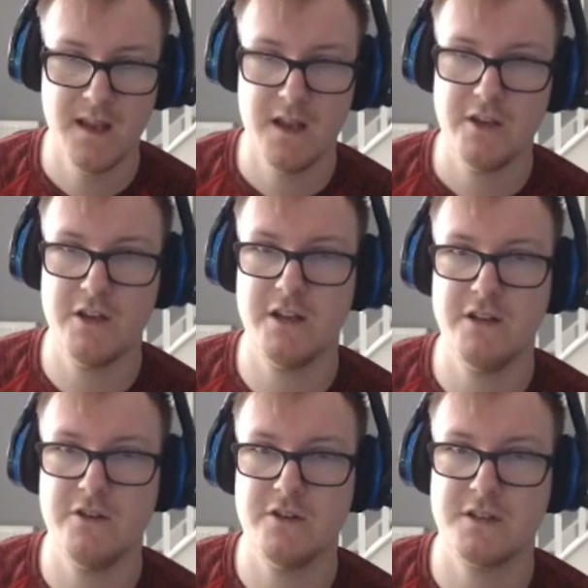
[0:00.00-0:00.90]
you
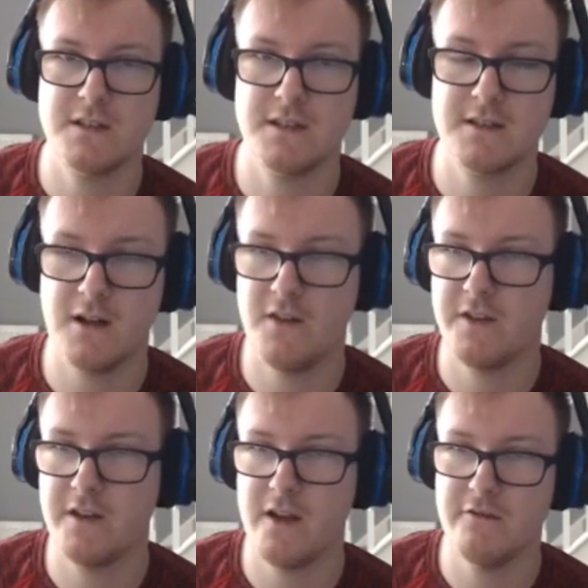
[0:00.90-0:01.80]
can just discard
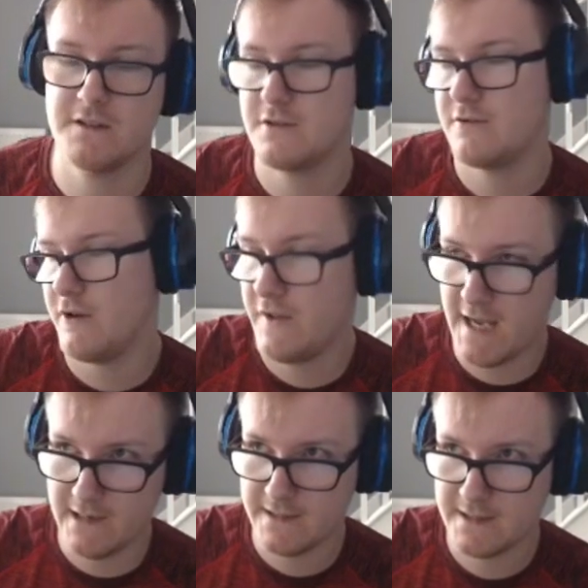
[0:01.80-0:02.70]
the ghost, destroy
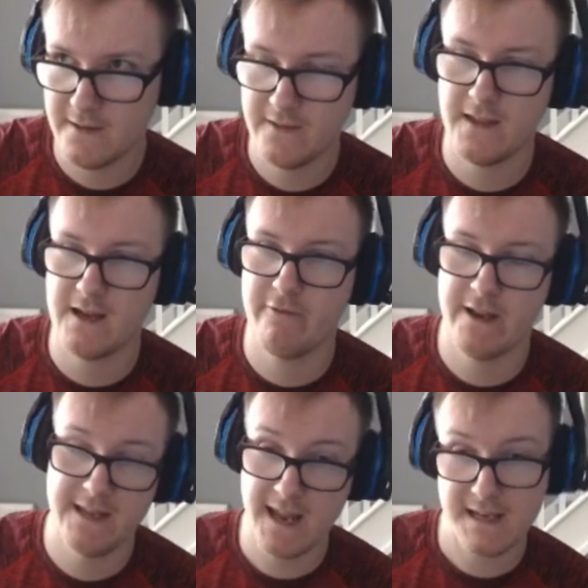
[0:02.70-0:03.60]
the Alistair, and that
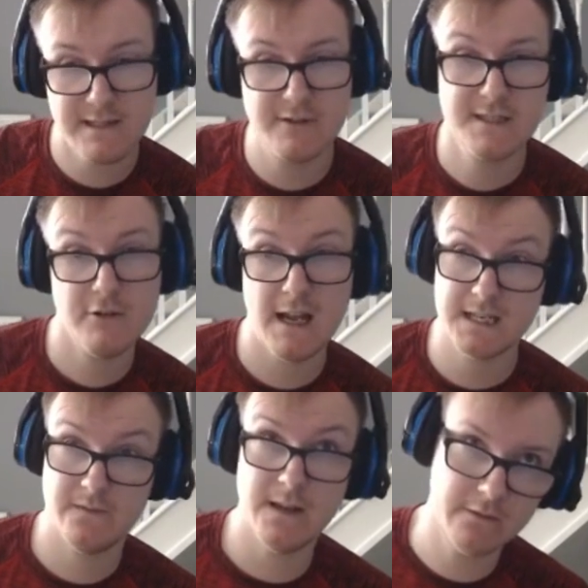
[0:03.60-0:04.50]
way, yes, they'll still
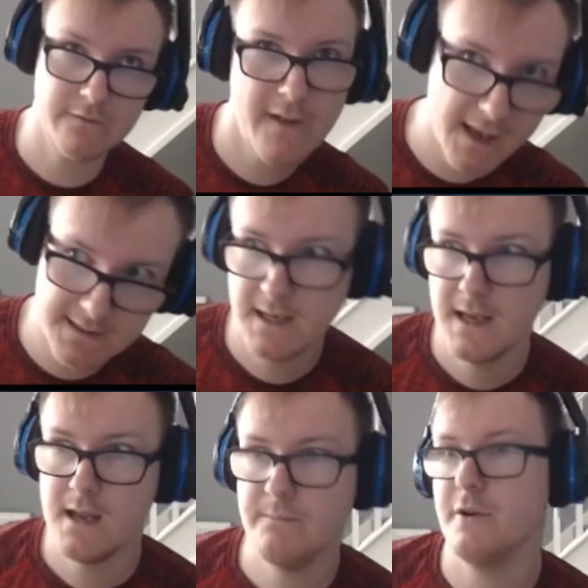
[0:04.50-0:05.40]
activate their effect,
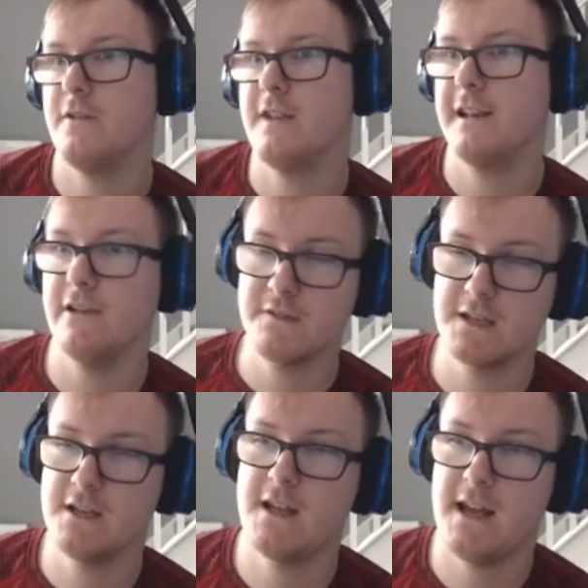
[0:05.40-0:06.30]
but they lose
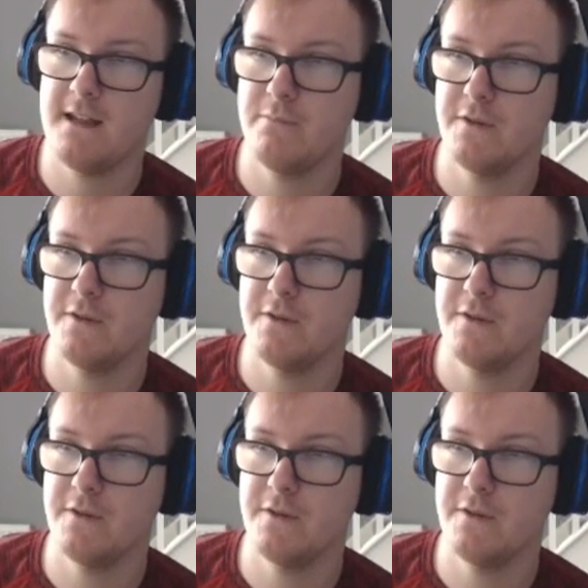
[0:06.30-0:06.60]
the